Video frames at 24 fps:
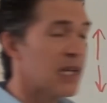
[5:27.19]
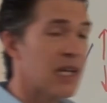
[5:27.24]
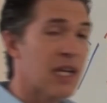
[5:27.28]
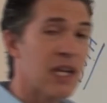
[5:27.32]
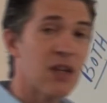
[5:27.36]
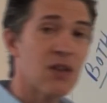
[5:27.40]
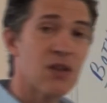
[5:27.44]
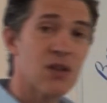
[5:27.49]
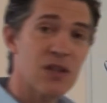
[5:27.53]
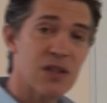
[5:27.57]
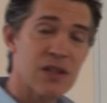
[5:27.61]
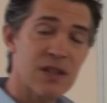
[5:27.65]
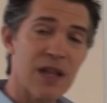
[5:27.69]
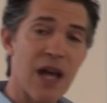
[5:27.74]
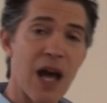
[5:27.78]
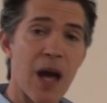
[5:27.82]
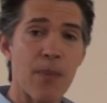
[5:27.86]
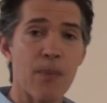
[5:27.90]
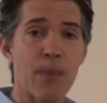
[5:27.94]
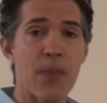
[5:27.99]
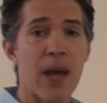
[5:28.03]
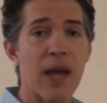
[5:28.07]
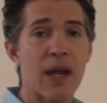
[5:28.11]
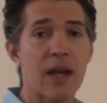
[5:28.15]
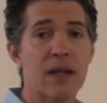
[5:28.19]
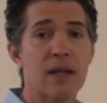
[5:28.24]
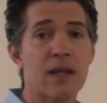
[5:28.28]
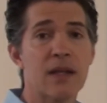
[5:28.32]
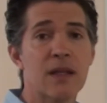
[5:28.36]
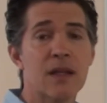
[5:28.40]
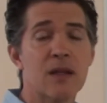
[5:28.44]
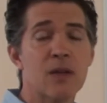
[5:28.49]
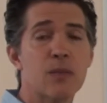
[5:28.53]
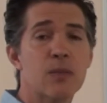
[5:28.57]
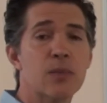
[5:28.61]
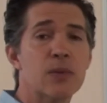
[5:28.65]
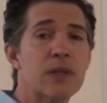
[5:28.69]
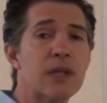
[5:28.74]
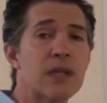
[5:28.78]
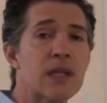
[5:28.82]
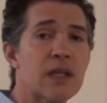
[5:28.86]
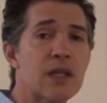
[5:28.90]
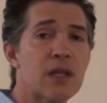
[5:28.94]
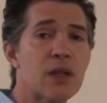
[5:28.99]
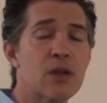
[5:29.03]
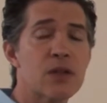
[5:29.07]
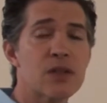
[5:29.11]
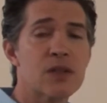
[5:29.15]
Either stop pedaling
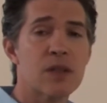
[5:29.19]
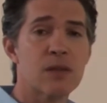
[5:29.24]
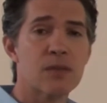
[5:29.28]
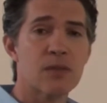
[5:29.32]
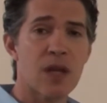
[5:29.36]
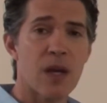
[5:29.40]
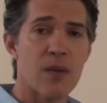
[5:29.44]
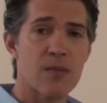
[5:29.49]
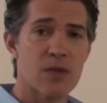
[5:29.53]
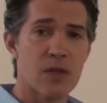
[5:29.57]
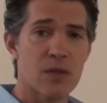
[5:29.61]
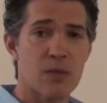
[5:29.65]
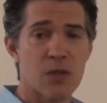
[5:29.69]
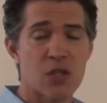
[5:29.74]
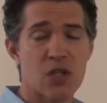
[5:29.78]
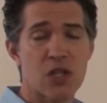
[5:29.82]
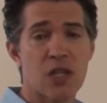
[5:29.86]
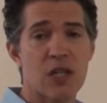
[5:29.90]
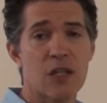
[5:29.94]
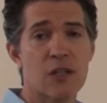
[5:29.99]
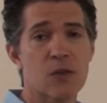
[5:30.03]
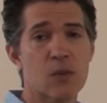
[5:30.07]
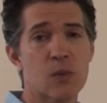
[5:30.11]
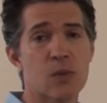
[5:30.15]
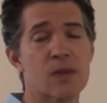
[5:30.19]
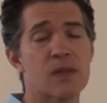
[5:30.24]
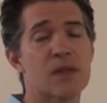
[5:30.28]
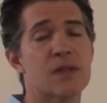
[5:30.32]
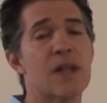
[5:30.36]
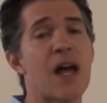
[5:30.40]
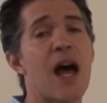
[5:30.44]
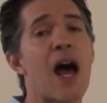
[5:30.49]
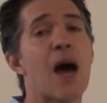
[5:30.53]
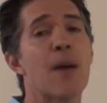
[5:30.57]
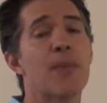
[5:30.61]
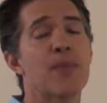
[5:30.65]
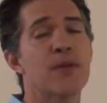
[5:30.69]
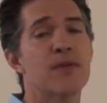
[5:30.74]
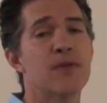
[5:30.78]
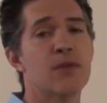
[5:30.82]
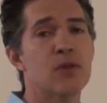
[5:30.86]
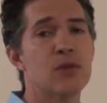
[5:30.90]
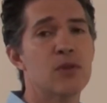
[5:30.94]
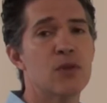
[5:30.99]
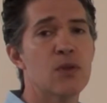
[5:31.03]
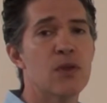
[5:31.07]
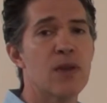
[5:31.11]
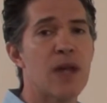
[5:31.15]
completely, or sometimes the machines will stop if
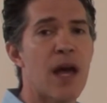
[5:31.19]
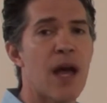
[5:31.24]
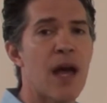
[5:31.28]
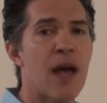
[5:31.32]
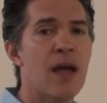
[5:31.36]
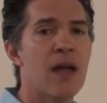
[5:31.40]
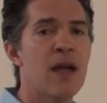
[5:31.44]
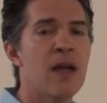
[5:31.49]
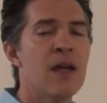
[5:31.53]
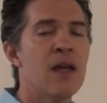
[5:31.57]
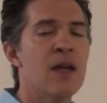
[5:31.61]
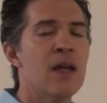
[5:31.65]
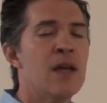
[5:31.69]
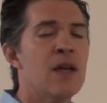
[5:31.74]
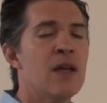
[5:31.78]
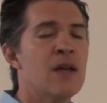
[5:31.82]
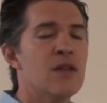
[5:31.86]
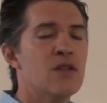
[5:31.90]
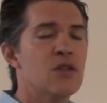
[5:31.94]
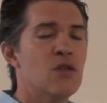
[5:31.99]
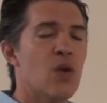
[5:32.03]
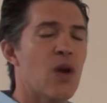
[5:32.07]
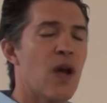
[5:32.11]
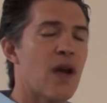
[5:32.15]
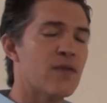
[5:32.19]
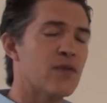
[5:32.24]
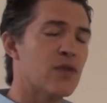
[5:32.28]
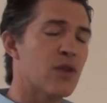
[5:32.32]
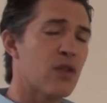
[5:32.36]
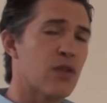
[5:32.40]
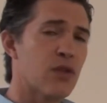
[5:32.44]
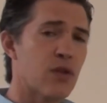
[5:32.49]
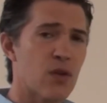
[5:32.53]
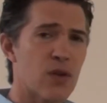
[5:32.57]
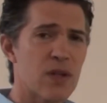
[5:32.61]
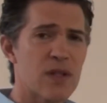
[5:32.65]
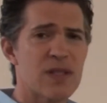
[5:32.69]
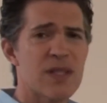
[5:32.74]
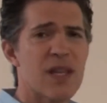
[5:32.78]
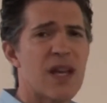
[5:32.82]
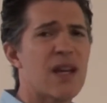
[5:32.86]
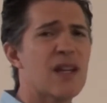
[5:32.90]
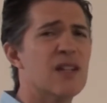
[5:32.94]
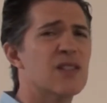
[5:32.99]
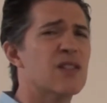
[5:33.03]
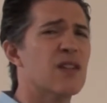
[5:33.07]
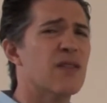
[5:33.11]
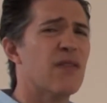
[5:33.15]
you do that. So after 30
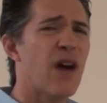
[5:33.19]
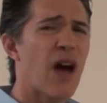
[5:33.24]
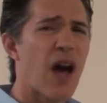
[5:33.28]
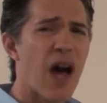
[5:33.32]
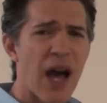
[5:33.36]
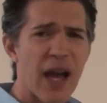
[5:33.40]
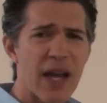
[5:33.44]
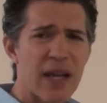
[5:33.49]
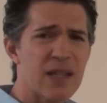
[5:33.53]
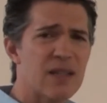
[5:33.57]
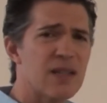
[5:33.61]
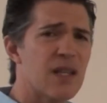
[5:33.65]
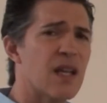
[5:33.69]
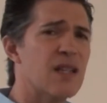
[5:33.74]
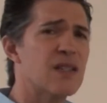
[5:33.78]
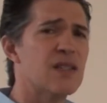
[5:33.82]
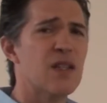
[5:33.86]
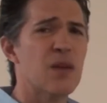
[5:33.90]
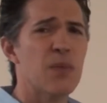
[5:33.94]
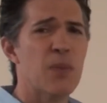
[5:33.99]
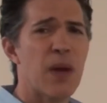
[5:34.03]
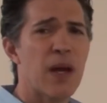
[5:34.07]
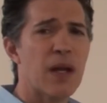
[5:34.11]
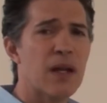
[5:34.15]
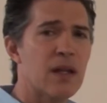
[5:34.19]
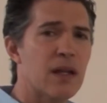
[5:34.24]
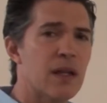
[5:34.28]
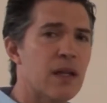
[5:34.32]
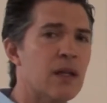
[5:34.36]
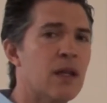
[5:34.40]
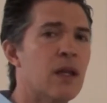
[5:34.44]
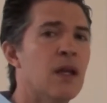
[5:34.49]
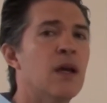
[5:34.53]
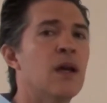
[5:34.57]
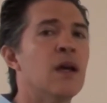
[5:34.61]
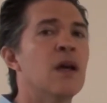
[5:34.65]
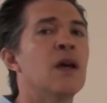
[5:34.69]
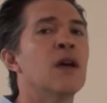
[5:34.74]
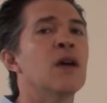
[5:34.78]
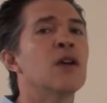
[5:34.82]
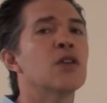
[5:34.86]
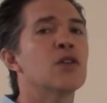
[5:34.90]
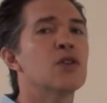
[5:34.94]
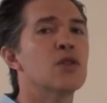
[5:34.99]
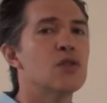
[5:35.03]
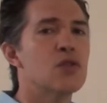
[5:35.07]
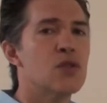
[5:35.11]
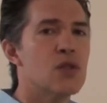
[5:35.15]
seconds of high intensity pedaling,
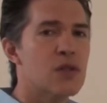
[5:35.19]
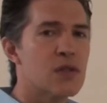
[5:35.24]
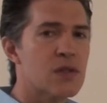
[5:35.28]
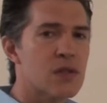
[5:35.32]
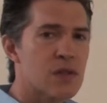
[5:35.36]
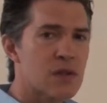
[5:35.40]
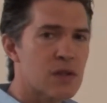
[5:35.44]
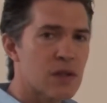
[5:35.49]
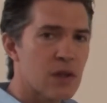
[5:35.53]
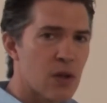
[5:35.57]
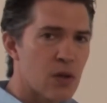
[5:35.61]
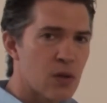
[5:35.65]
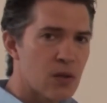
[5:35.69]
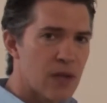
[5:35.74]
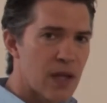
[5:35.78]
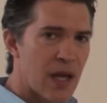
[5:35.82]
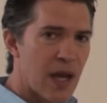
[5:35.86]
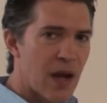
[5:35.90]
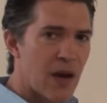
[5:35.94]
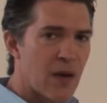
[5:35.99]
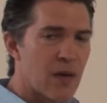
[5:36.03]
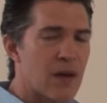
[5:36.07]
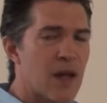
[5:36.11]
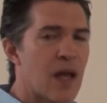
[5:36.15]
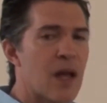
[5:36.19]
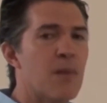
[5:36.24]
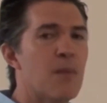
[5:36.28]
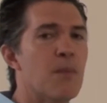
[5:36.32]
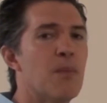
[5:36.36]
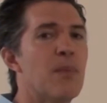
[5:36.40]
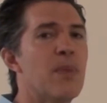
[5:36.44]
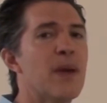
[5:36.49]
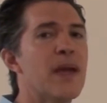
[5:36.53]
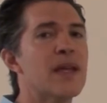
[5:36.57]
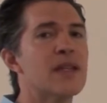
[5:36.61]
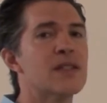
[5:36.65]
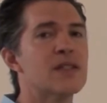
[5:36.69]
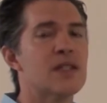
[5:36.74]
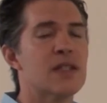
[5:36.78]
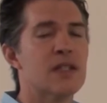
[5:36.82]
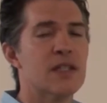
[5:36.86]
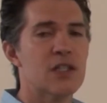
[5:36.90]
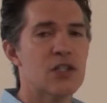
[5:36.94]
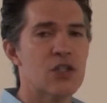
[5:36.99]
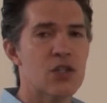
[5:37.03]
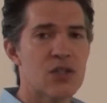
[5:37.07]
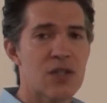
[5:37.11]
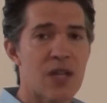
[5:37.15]
you just slow down and
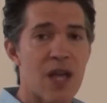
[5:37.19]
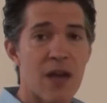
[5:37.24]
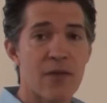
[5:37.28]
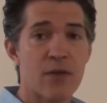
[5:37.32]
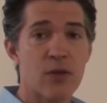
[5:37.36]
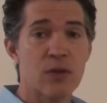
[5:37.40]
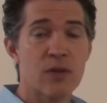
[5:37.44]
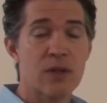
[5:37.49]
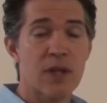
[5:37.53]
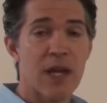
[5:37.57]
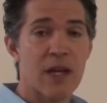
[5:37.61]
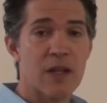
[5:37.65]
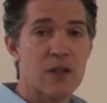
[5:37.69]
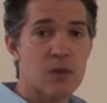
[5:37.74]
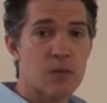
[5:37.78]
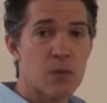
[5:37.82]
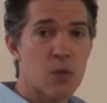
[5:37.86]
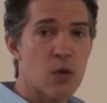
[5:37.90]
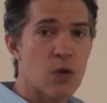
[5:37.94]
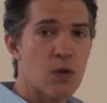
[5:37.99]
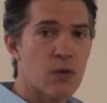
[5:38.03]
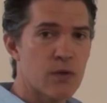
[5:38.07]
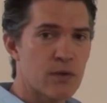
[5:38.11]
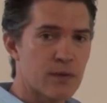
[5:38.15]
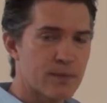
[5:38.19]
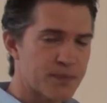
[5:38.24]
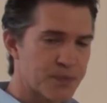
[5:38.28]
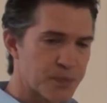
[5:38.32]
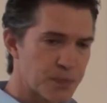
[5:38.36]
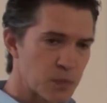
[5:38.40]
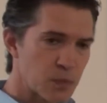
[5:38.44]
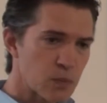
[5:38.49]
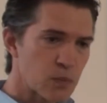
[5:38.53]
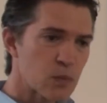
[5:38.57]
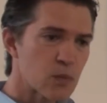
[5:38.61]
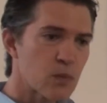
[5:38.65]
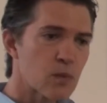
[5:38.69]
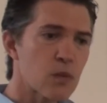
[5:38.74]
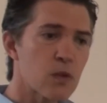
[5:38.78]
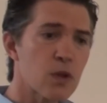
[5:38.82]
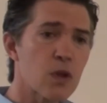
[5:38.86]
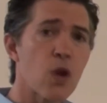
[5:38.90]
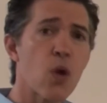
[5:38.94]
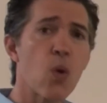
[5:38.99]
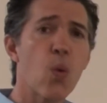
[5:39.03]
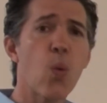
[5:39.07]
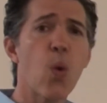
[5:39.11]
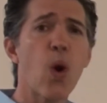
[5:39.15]
basically just have your legs move,
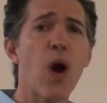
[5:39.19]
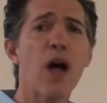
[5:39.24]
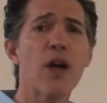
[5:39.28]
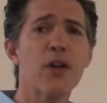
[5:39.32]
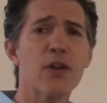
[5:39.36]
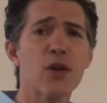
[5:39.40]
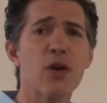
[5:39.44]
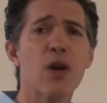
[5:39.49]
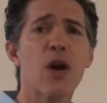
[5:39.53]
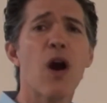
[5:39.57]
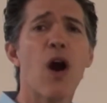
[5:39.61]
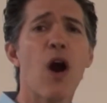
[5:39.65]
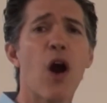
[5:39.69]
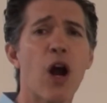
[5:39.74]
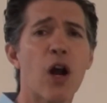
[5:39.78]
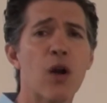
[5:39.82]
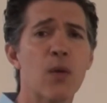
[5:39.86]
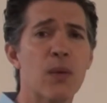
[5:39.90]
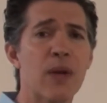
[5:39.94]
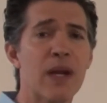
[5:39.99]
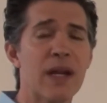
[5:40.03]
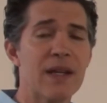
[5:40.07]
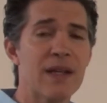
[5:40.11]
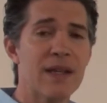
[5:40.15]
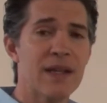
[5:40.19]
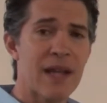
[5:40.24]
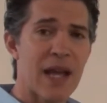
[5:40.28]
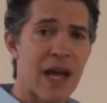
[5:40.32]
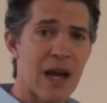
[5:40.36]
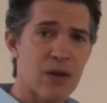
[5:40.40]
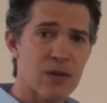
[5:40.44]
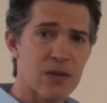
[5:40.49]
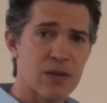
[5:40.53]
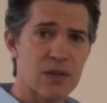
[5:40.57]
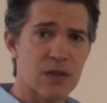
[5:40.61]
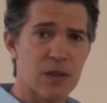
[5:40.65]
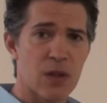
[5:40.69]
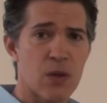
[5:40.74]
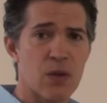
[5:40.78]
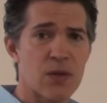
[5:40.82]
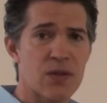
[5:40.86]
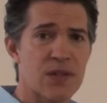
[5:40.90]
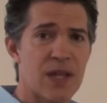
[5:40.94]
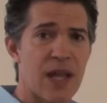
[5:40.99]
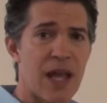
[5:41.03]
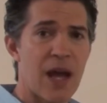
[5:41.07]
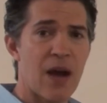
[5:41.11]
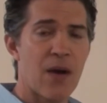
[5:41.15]
while your heart rate now
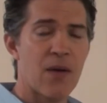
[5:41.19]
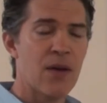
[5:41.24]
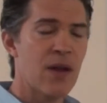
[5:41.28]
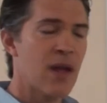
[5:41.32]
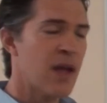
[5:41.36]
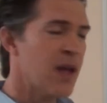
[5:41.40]
slows down.